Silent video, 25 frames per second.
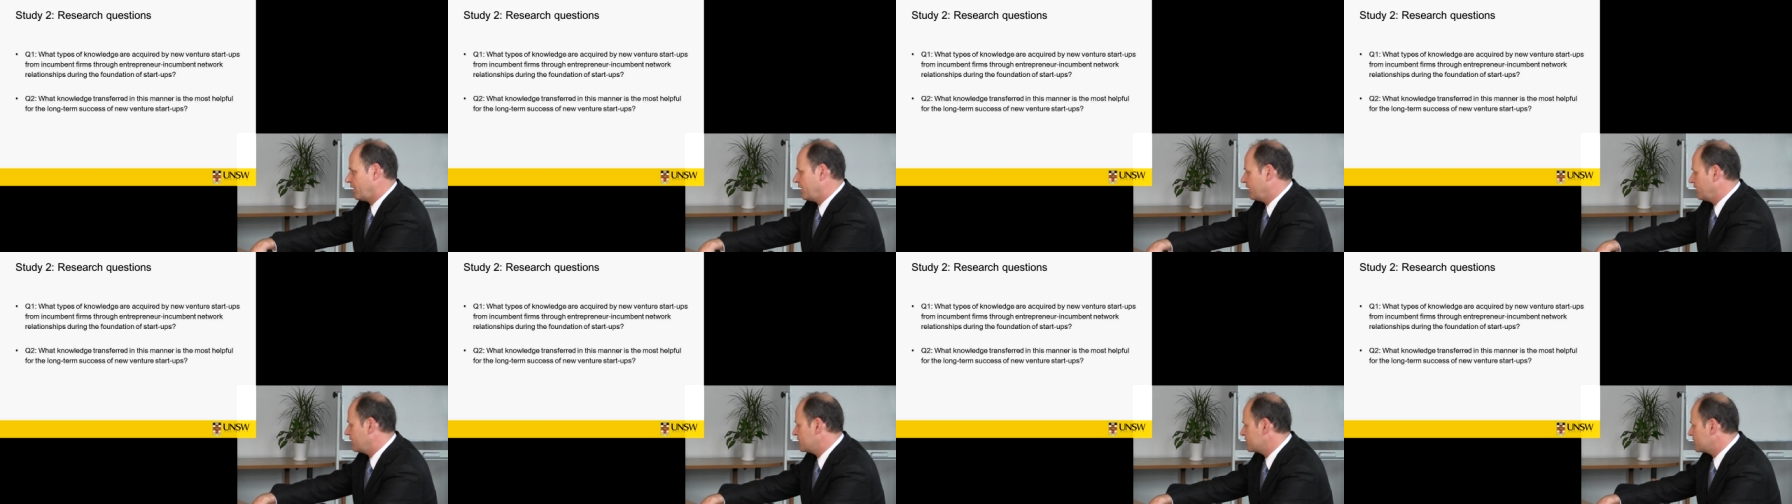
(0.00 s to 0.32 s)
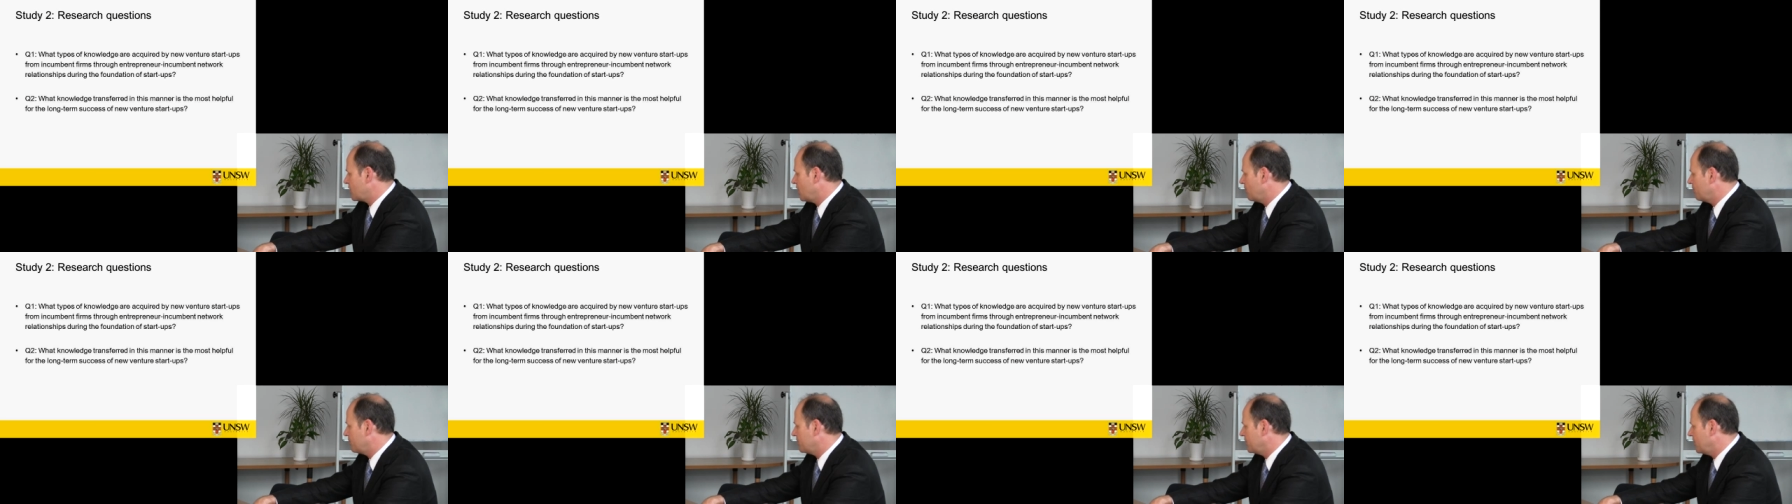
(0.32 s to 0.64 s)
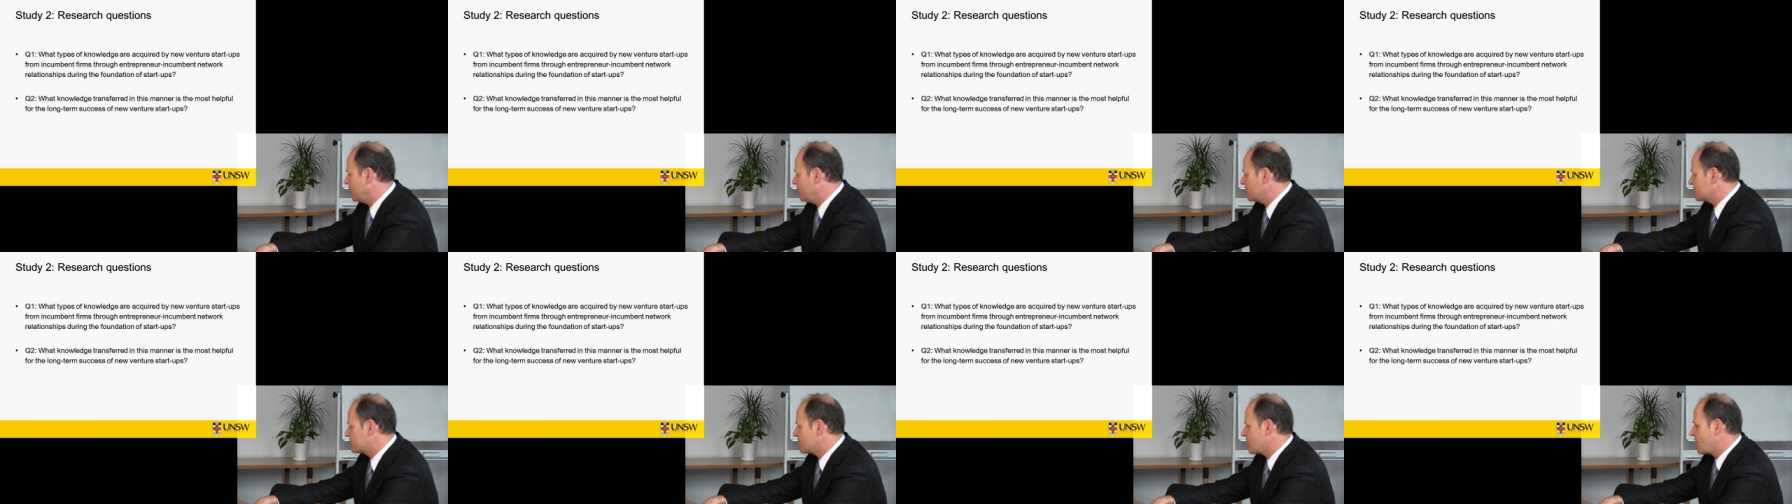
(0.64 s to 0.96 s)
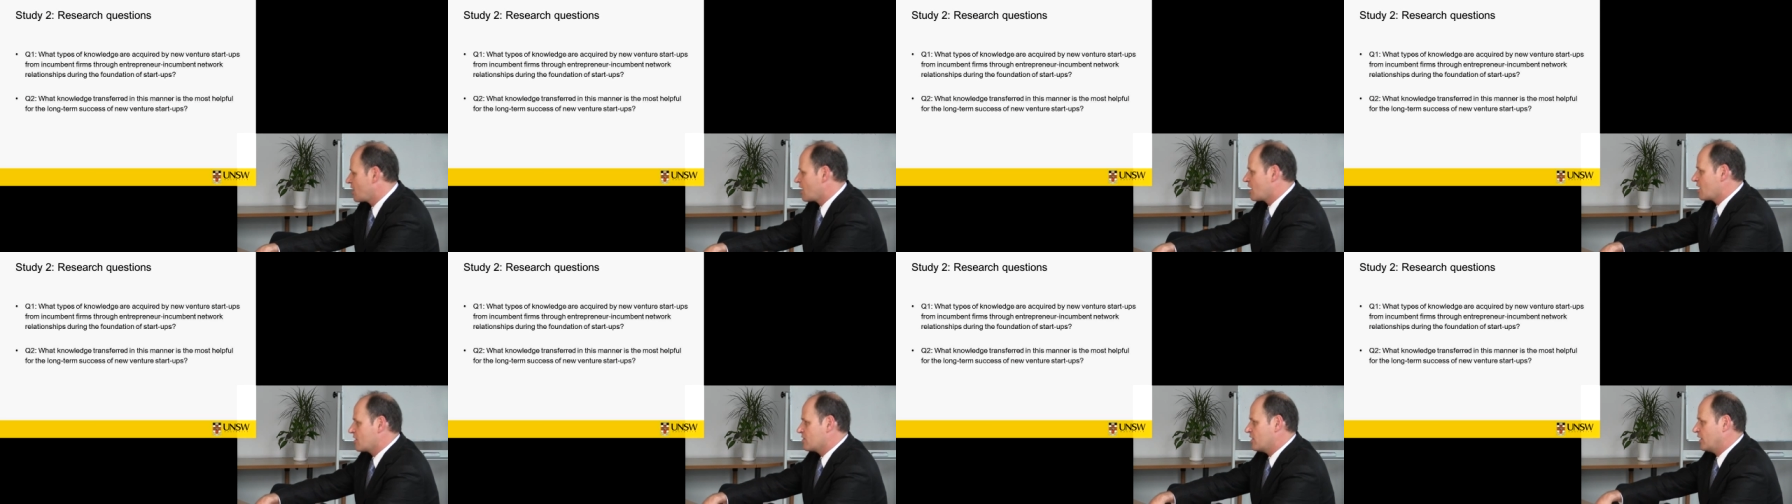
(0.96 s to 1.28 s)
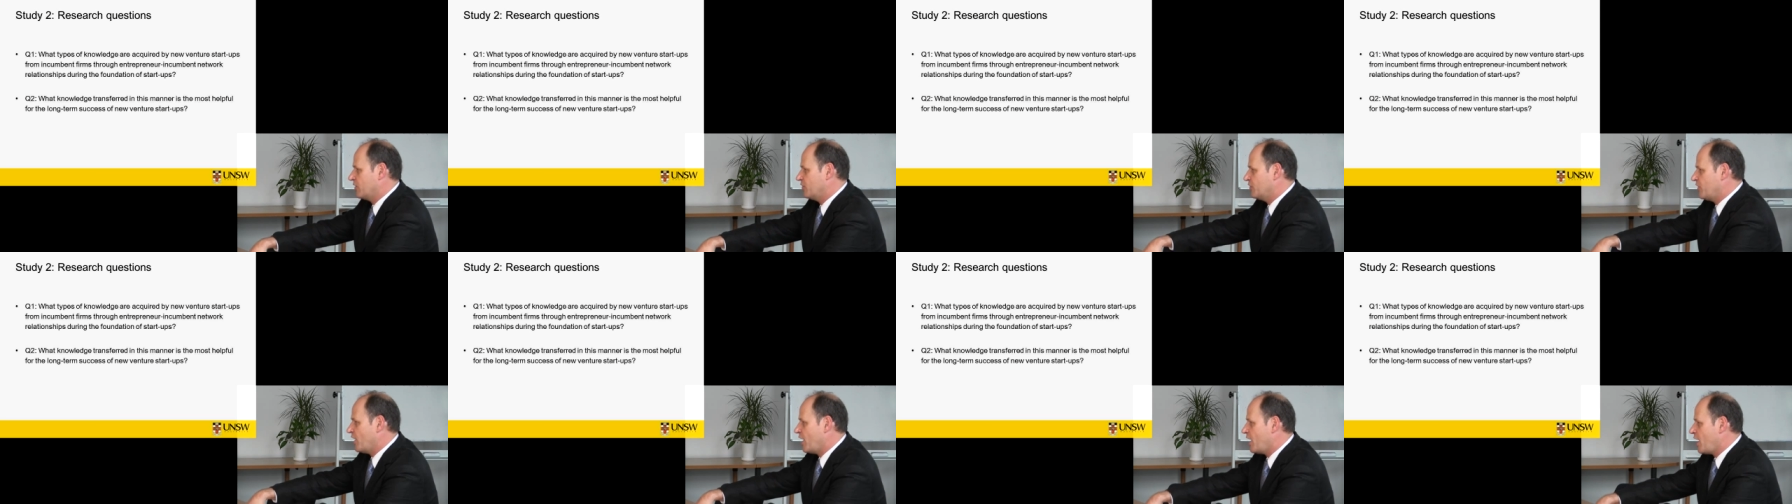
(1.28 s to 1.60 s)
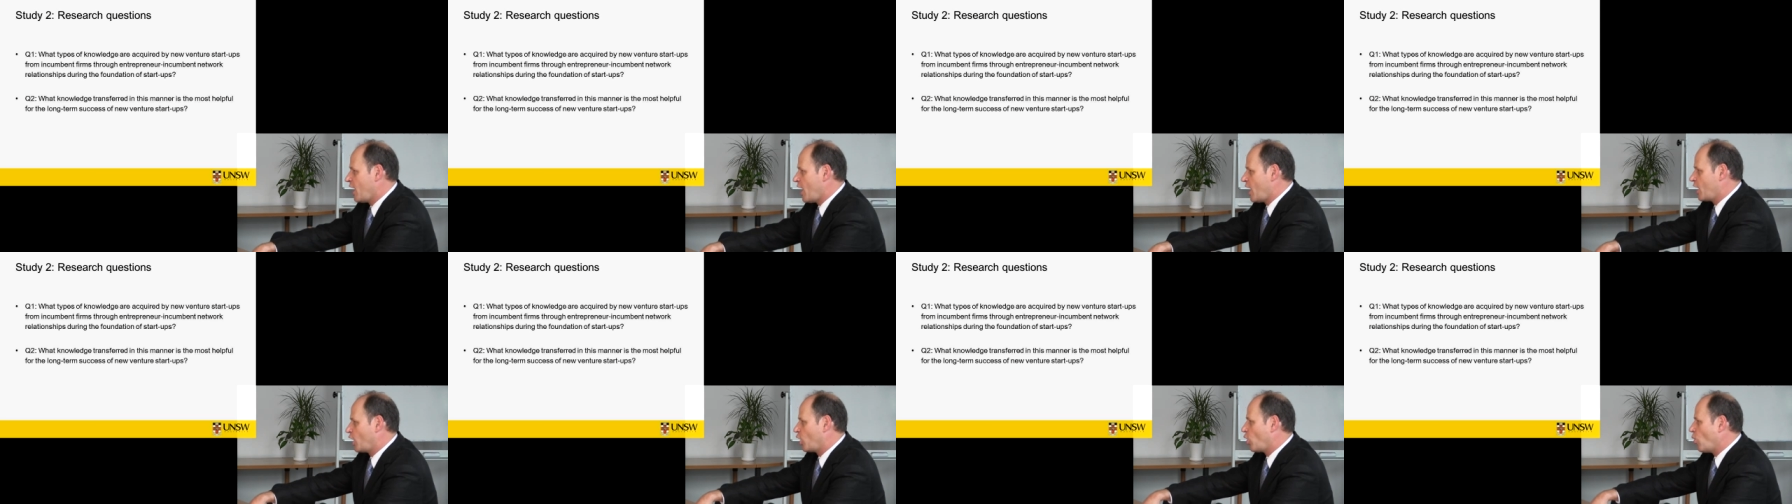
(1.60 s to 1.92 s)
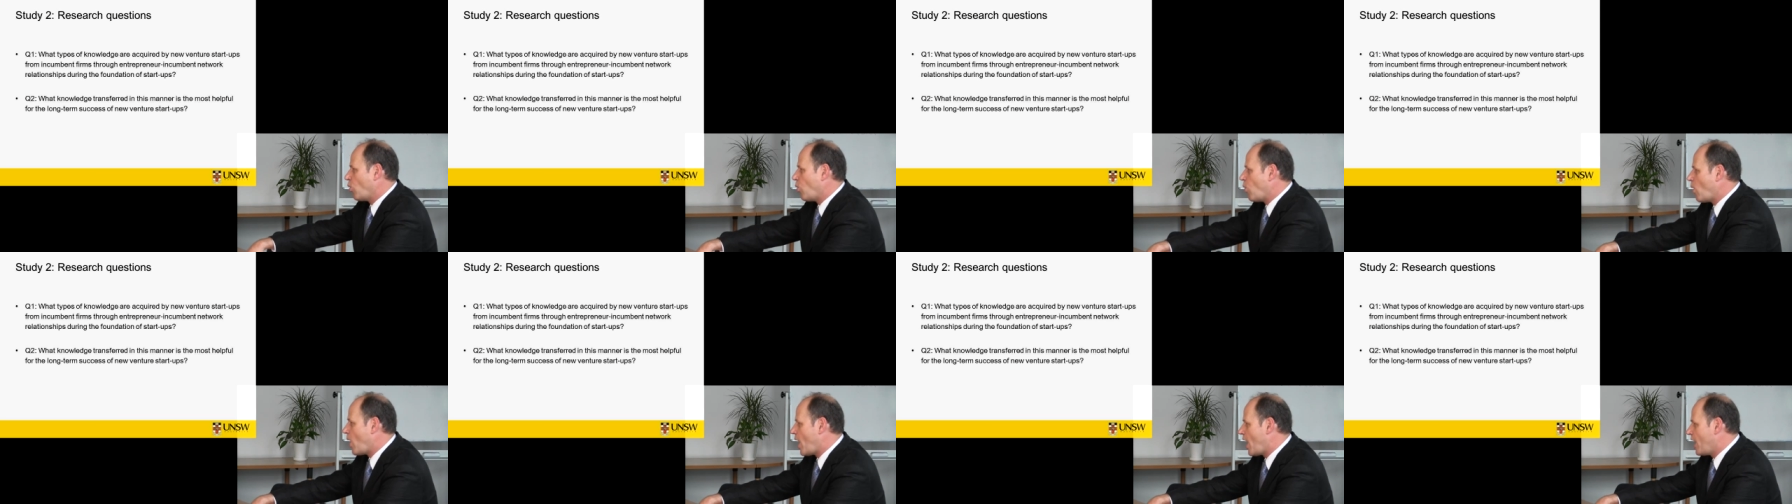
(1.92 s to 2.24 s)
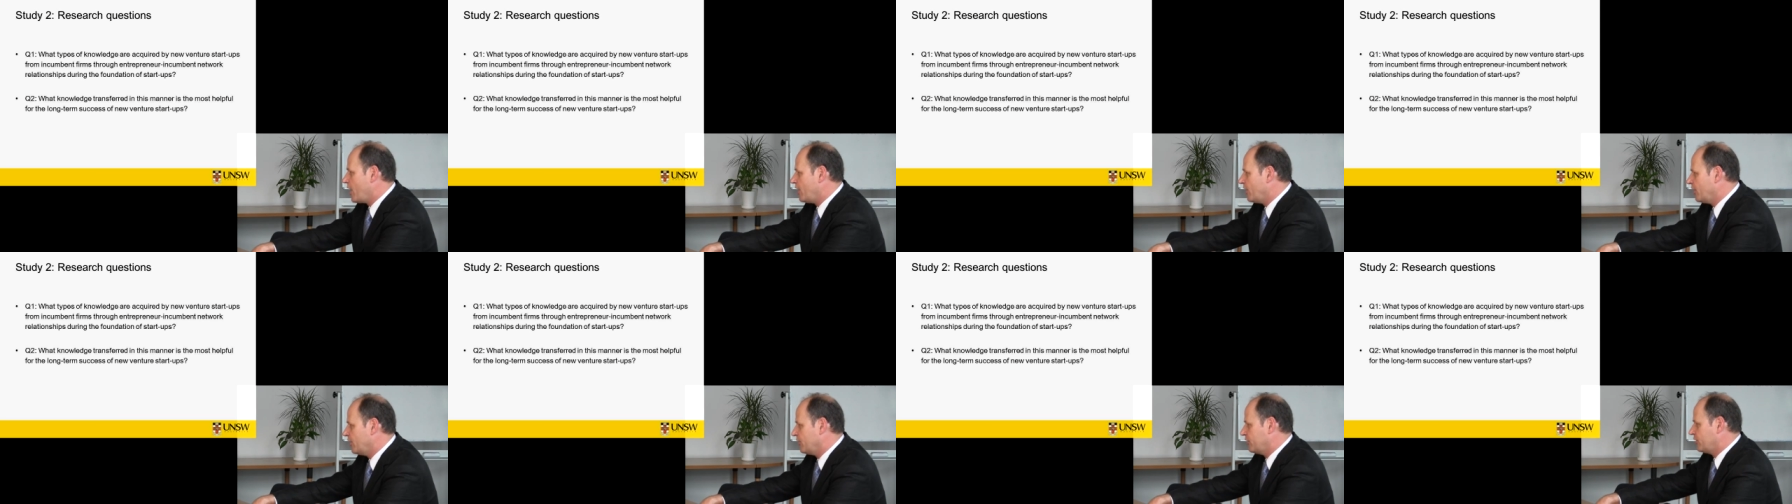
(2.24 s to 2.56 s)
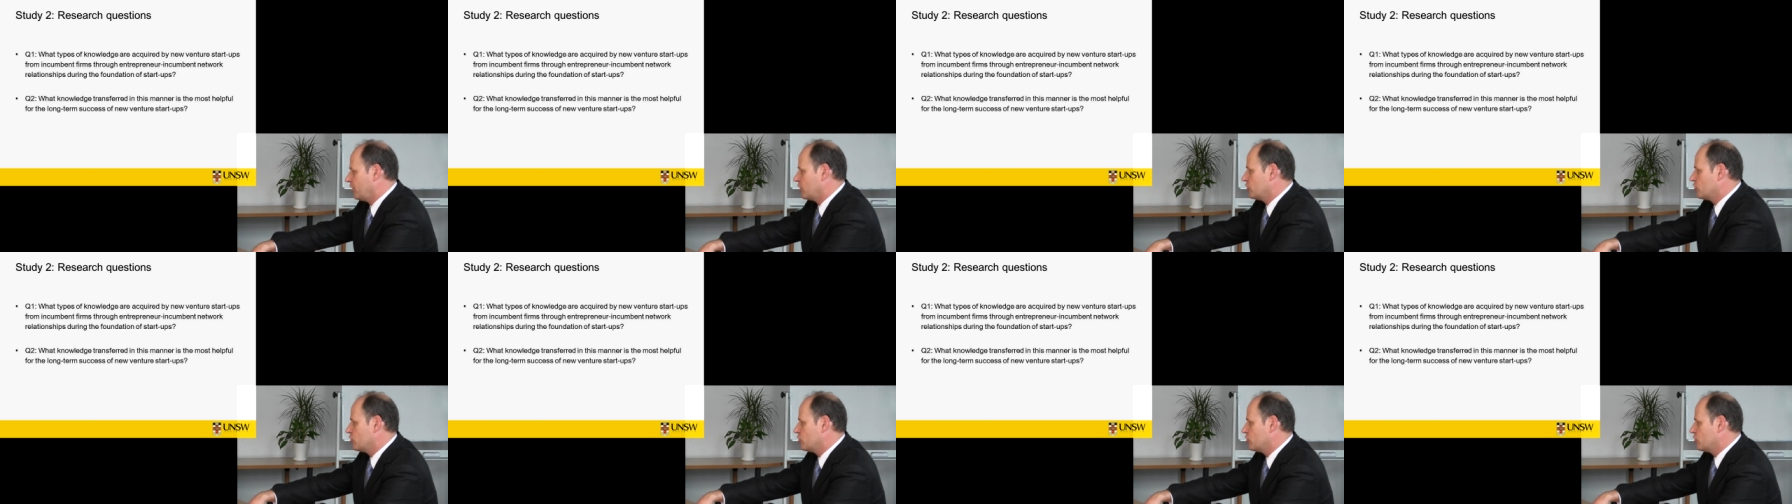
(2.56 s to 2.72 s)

running these companies that they acquired